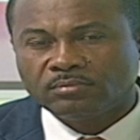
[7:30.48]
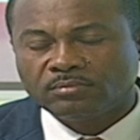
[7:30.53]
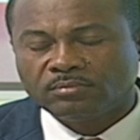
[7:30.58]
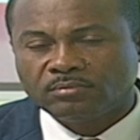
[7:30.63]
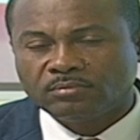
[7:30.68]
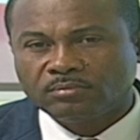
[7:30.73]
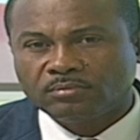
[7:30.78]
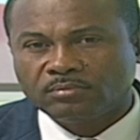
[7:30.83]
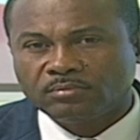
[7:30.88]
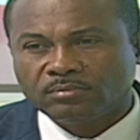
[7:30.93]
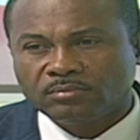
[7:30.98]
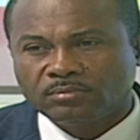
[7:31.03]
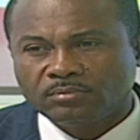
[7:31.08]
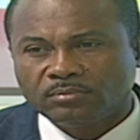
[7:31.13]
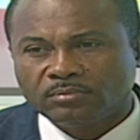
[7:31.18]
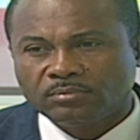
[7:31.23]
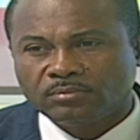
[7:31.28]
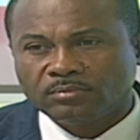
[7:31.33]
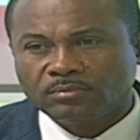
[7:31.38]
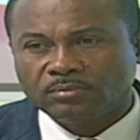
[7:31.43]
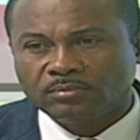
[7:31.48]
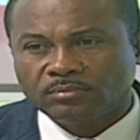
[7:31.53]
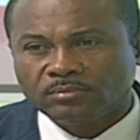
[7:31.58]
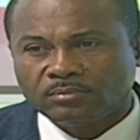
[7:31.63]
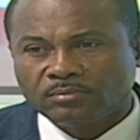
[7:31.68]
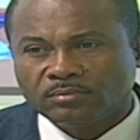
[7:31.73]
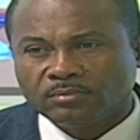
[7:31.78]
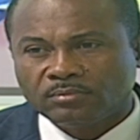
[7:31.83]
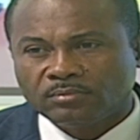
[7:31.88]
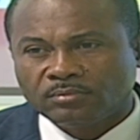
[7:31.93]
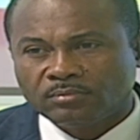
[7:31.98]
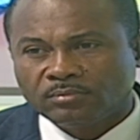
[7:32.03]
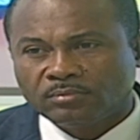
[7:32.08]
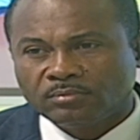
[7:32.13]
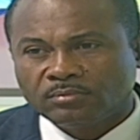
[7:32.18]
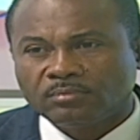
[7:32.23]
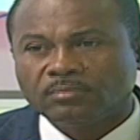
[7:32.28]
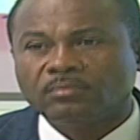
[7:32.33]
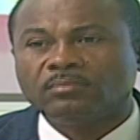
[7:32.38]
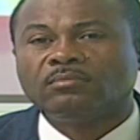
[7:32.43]
that he can make it. He can
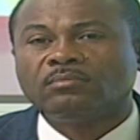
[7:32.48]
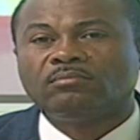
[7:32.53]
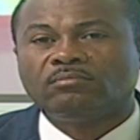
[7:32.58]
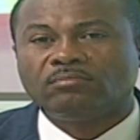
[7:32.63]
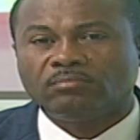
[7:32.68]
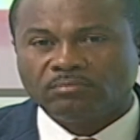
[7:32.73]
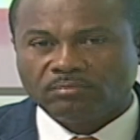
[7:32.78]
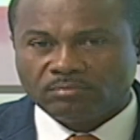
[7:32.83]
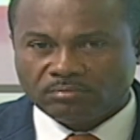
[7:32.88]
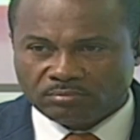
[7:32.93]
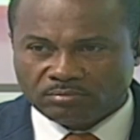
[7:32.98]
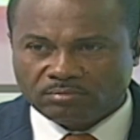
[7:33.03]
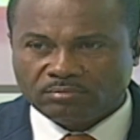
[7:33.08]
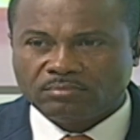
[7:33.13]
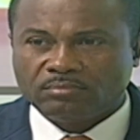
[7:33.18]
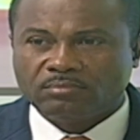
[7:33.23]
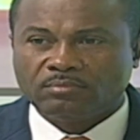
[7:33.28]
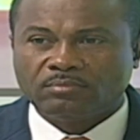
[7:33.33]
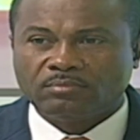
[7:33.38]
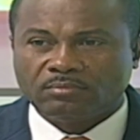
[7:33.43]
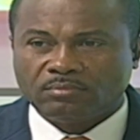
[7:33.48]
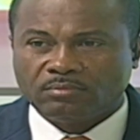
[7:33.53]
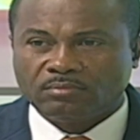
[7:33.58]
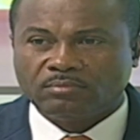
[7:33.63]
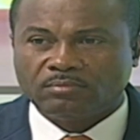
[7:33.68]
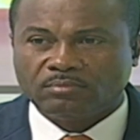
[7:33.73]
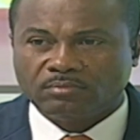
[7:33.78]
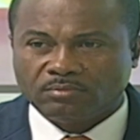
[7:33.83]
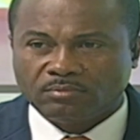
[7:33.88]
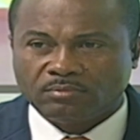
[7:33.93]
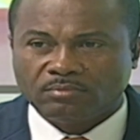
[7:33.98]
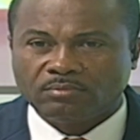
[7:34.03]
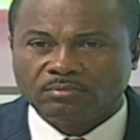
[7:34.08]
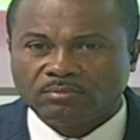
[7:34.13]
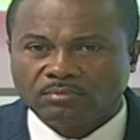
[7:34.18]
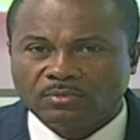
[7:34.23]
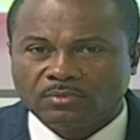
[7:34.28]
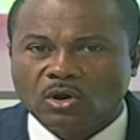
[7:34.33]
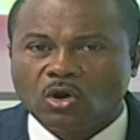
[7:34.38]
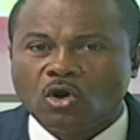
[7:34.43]
make it this time.
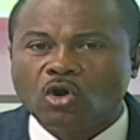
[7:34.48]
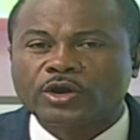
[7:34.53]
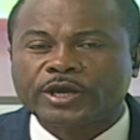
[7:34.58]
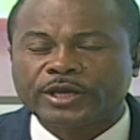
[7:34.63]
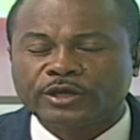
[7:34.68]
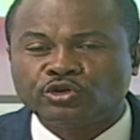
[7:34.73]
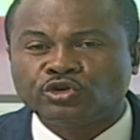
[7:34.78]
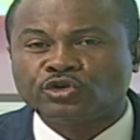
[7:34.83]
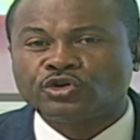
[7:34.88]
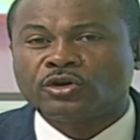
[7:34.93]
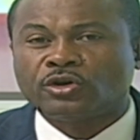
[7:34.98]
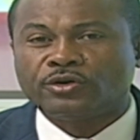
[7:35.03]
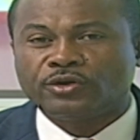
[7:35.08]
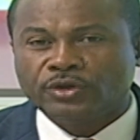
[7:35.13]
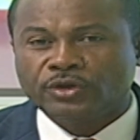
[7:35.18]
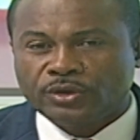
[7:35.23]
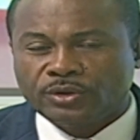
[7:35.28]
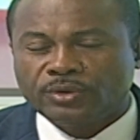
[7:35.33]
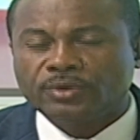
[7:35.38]
Okay, you don't.